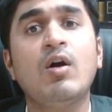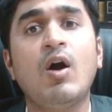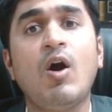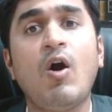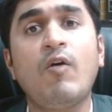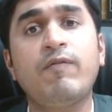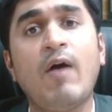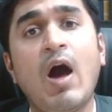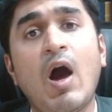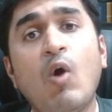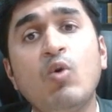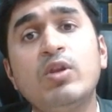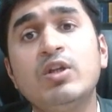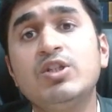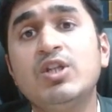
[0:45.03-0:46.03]
of how
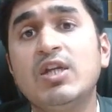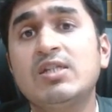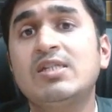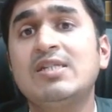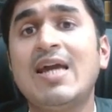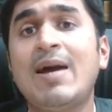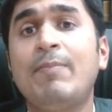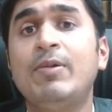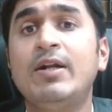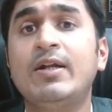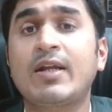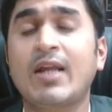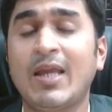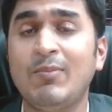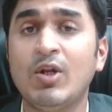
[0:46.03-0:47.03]
the GST Appellate
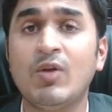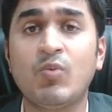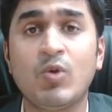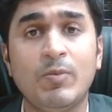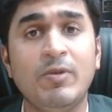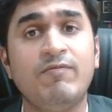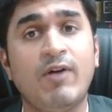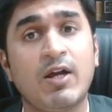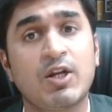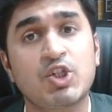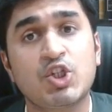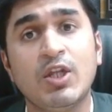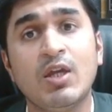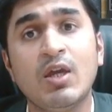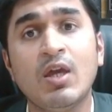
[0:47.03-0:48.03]
Tribunal would be
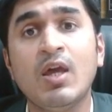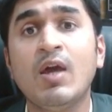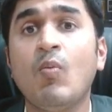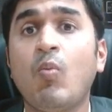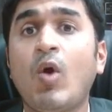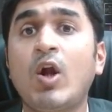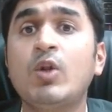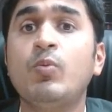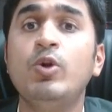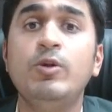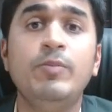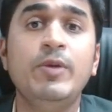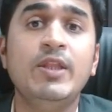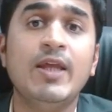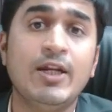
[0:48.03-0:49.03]
functioning, what would
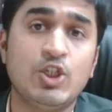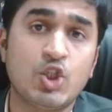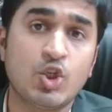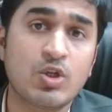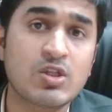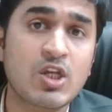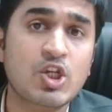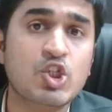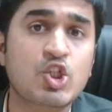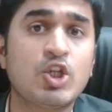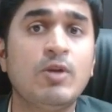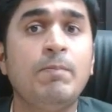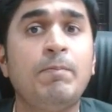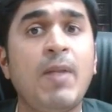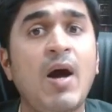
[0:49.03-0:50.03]
be their
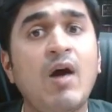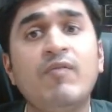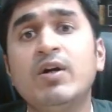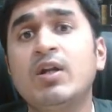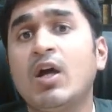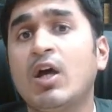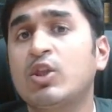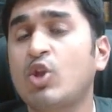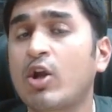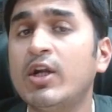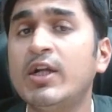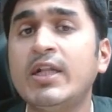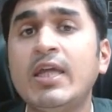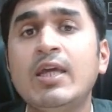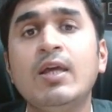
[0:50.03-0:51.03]
jurisdiction, power,
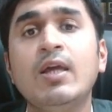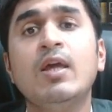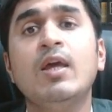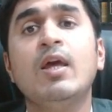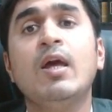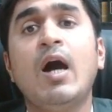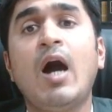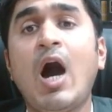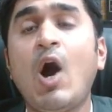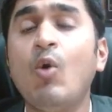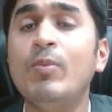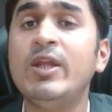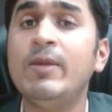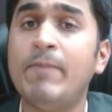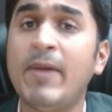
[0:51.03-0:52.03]
authority, how
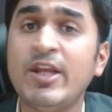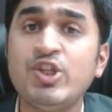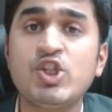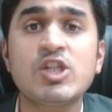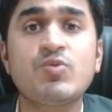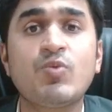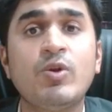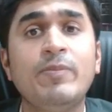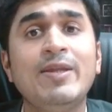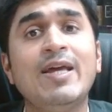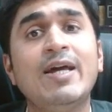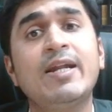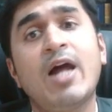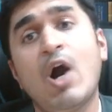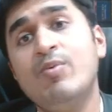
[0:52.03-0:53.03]
many benches would be
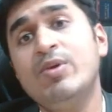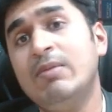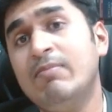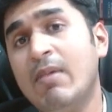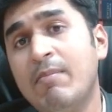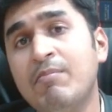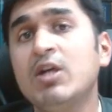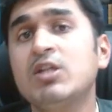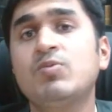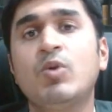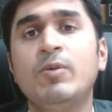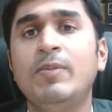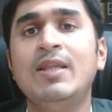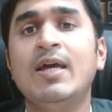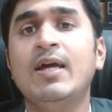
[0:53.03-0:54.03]
there, how many members would
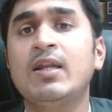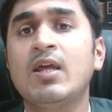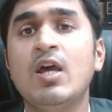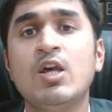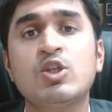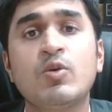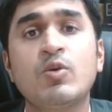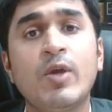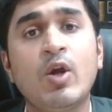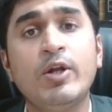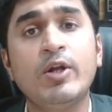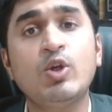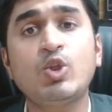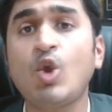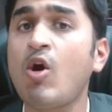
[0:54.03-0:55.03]
be there. So we are going
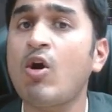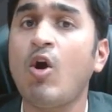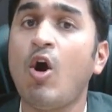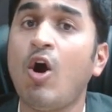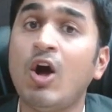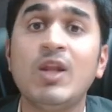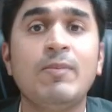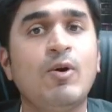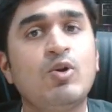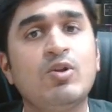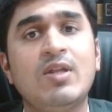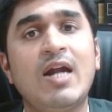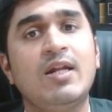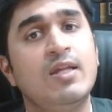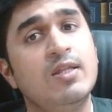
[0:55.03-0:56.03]
to talk all about
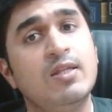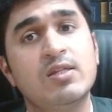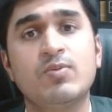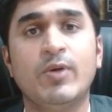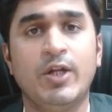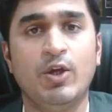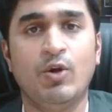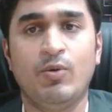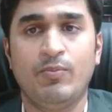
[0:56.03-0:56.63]
that in this video.